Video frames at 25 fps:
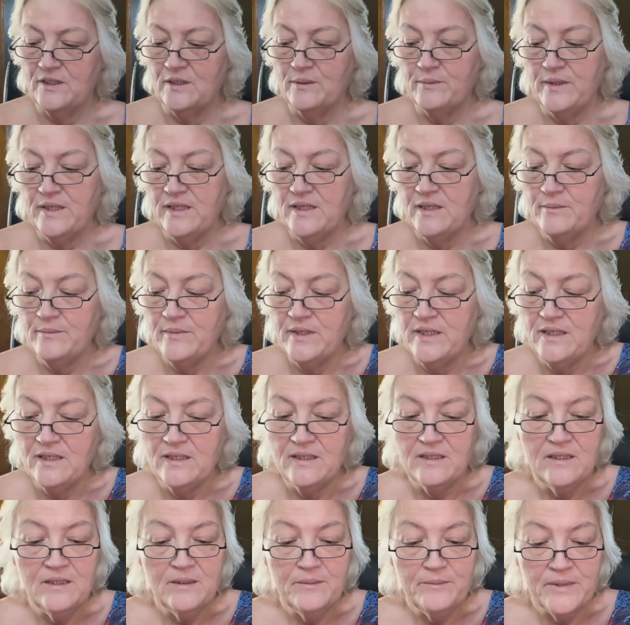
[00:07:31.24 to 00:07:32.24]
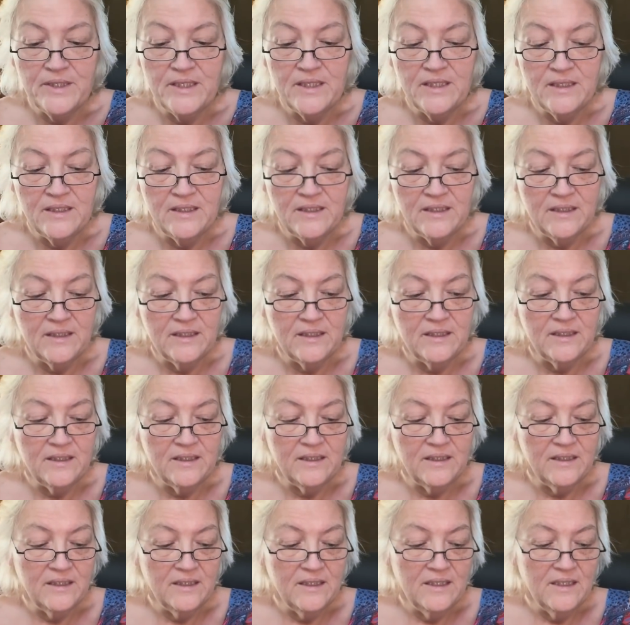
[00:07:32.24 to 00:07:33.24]
Yummy, yummy, yummy.
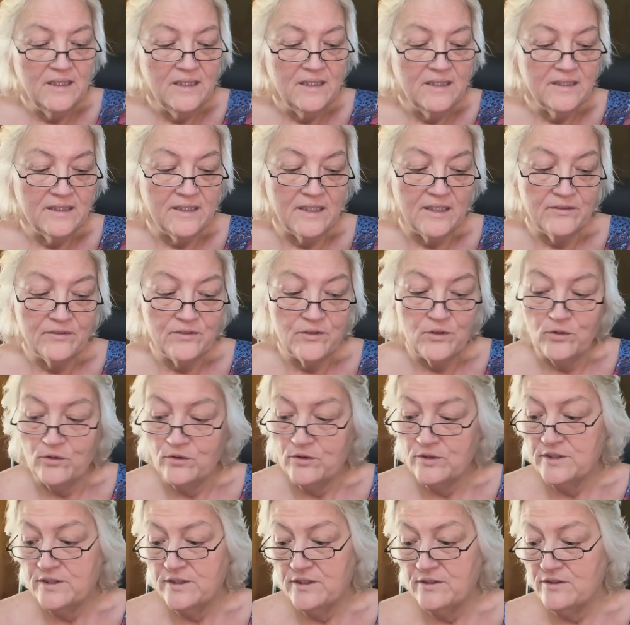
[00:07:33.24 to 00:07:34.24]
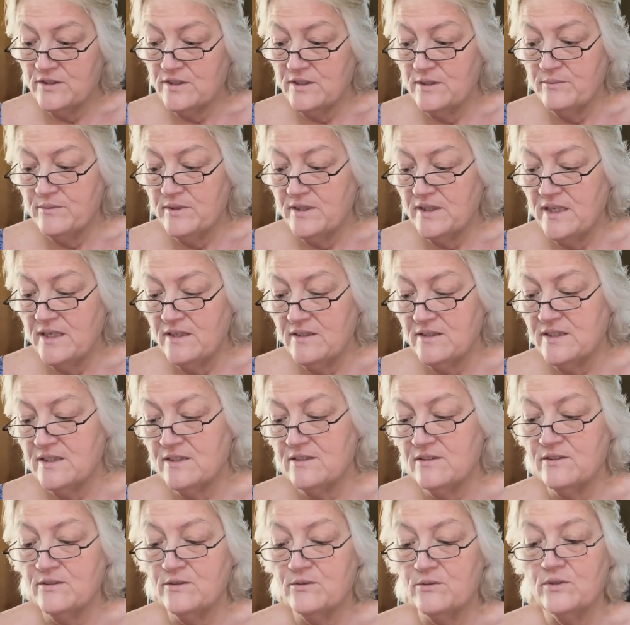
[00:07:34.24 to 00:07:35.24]
Now, of course, there's something else
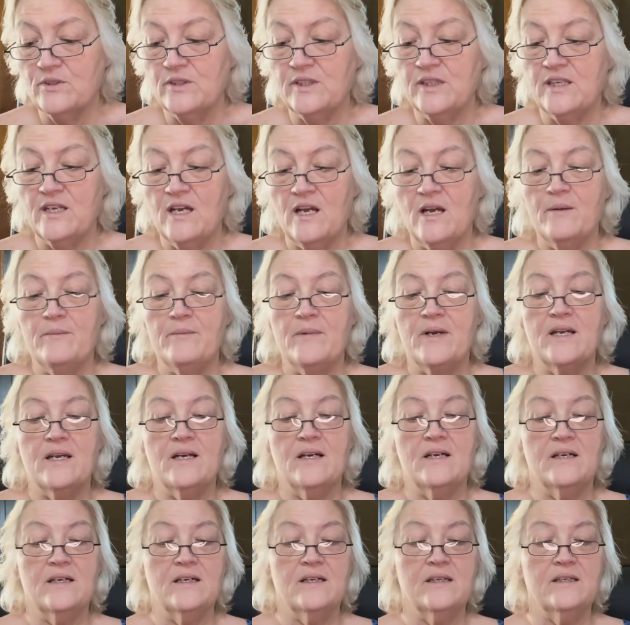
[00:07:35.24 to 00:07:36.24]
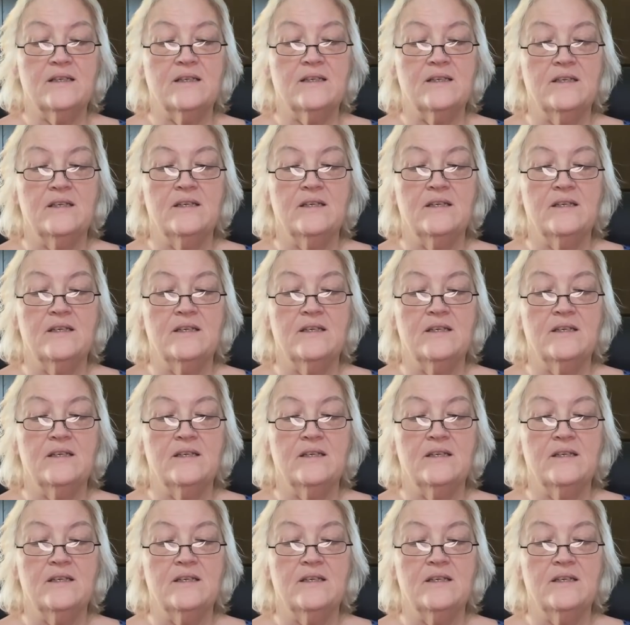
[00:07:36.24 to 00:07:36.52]
there that really caught my eye.